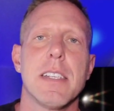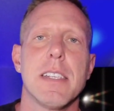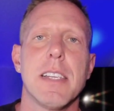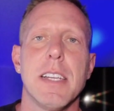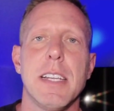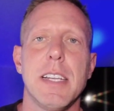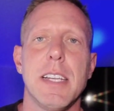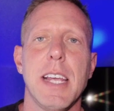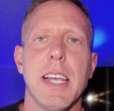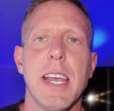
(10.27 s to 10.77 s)

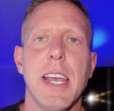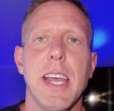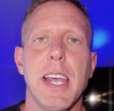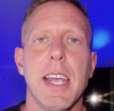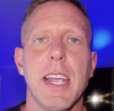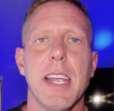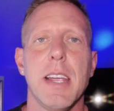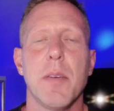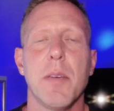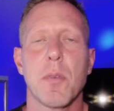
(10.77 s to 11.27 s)

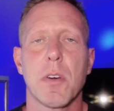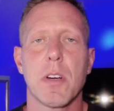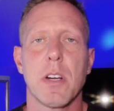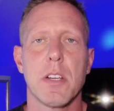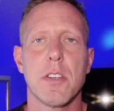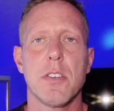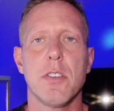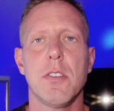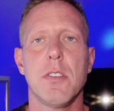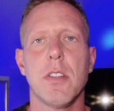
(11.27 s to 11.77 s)
Today, we're
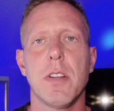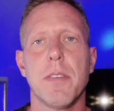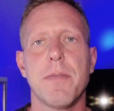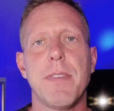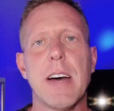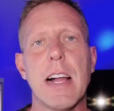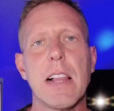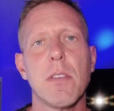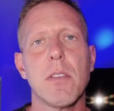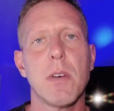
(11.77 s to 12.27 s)
going to do the
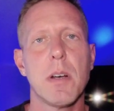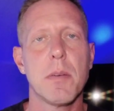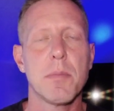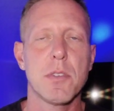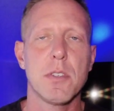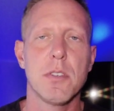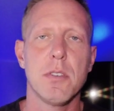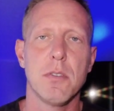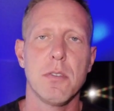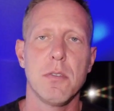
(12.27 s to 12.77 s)
follow
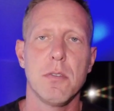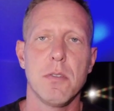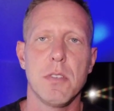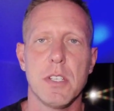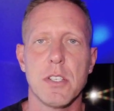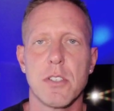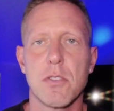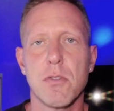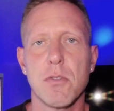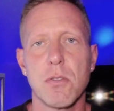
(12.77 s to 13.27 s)
up to
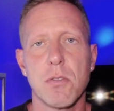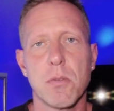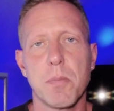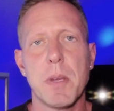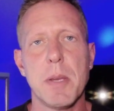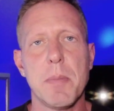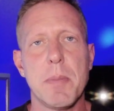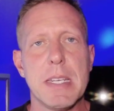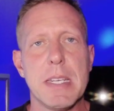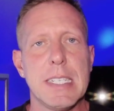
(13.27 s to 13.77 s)
this Google
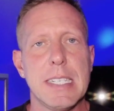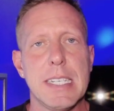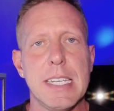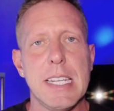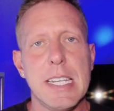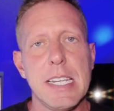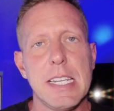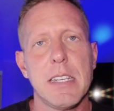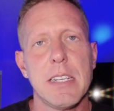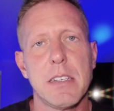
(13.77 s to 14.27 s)

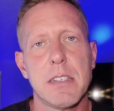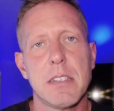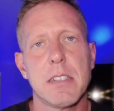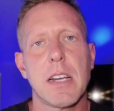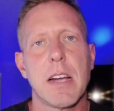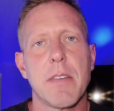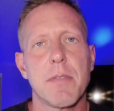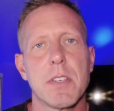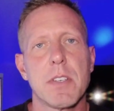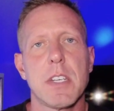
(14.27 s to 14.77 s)
PPC
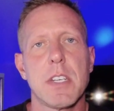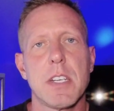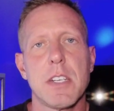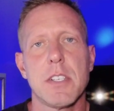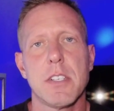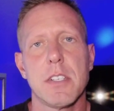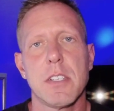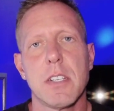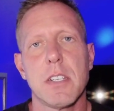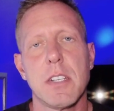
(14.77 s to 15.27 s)

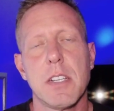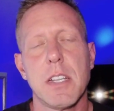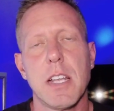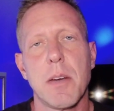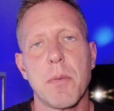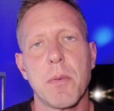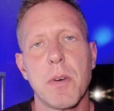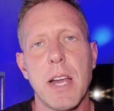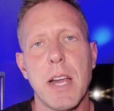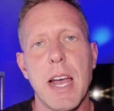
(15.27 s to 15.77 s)
conversation
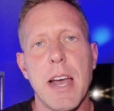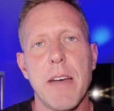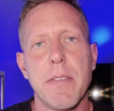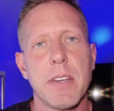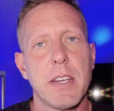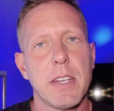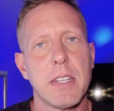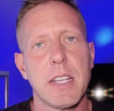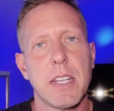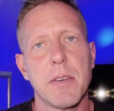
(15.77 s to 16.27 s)
that we're
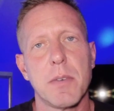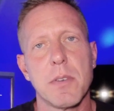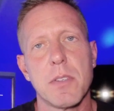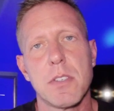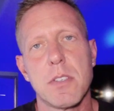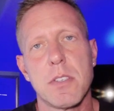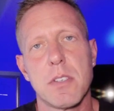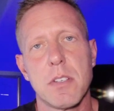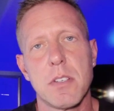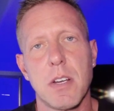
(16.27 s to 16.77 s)
having. That
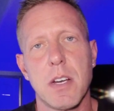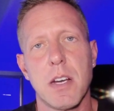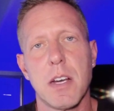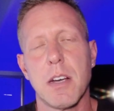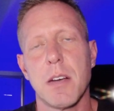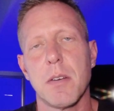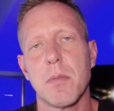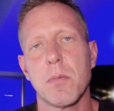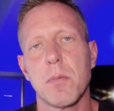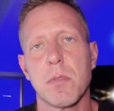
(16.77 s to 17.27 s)
was,
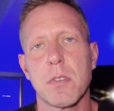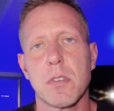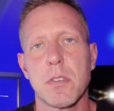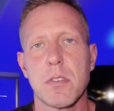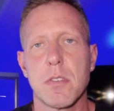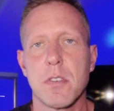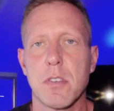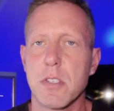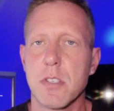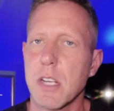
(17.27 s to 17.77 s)
uh, we're
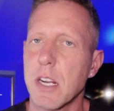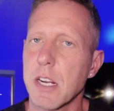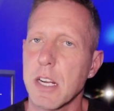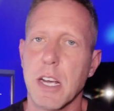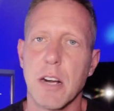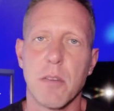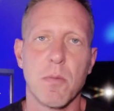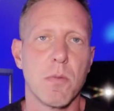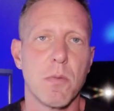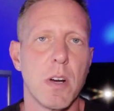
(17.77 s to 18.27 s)
just going
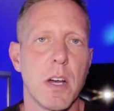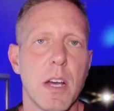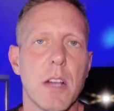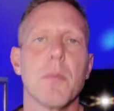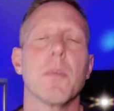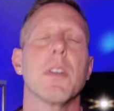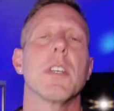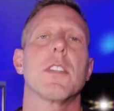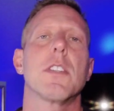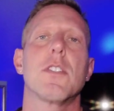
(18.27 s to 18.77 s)
to kind of
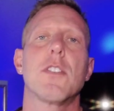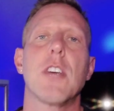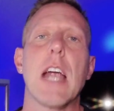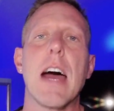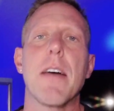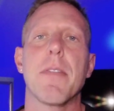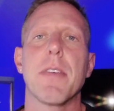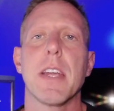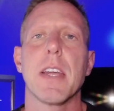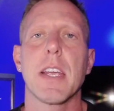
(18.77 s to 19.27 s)
run with
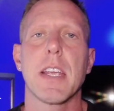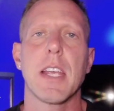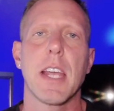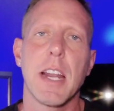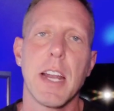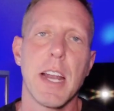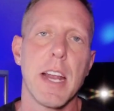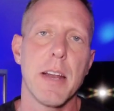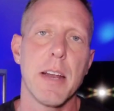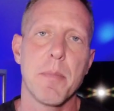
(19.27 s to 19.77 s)
traffic
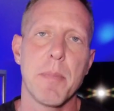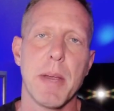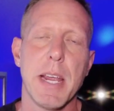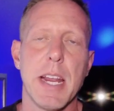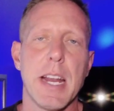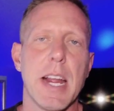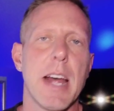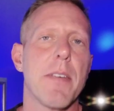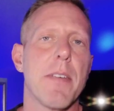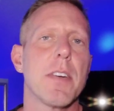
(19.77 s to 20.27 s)
and
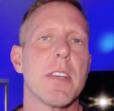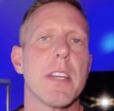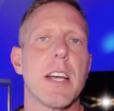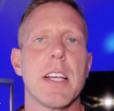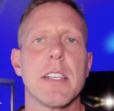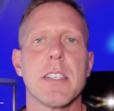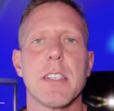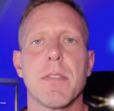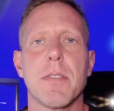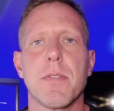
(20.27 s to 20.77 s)
paid
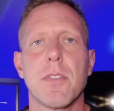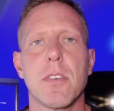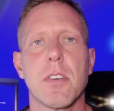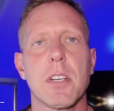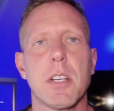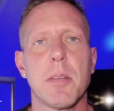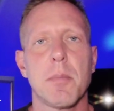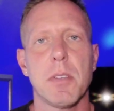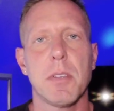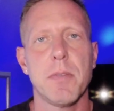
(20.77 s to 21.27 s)
advertising for
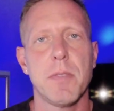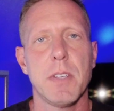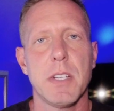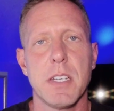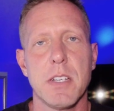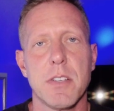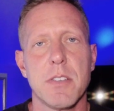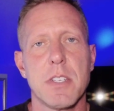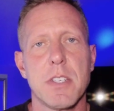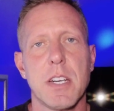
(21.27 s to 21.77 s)
a couple of
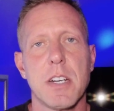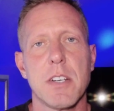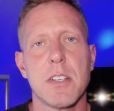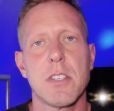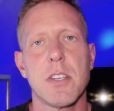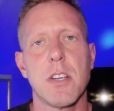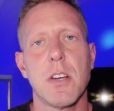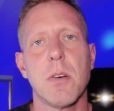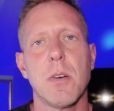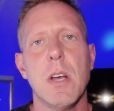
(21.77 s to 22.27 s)
videos here.
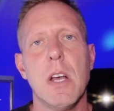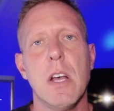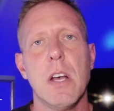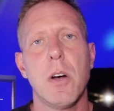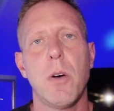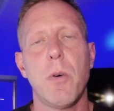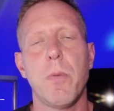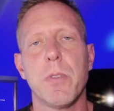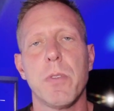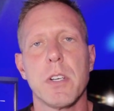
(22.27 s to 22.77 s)
So,
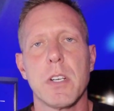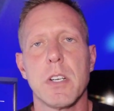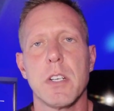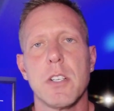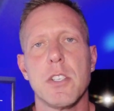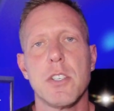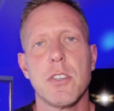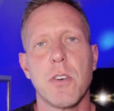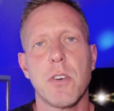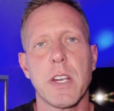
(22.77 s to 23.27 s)
hopefully, you're
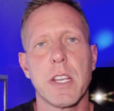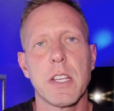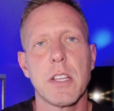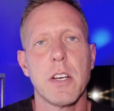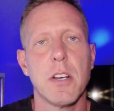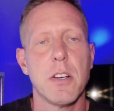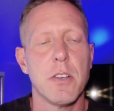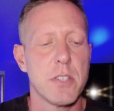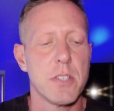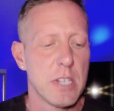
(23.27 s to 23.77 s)
enjoying
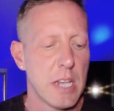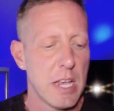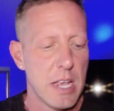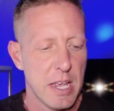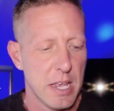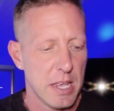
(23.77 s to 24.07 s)
those.